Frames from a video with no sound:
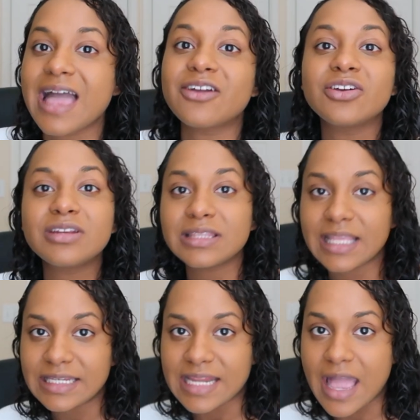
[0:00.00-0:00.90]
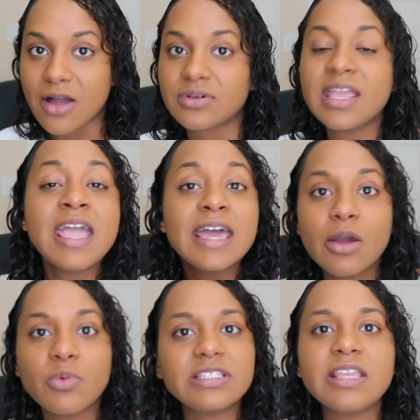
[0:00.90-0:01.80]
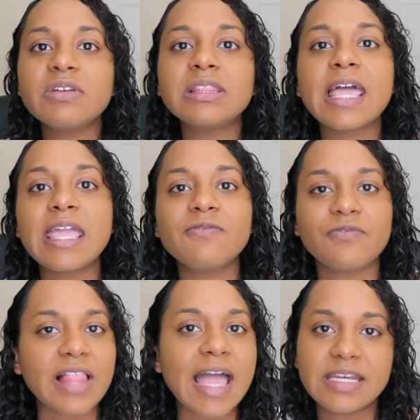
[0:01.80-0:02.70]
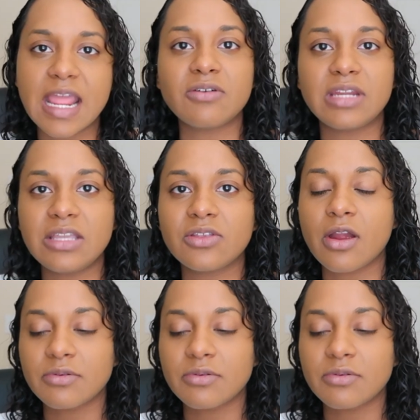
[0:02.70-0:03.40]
I couldn't lay down, and I wasn't even laying flat down either.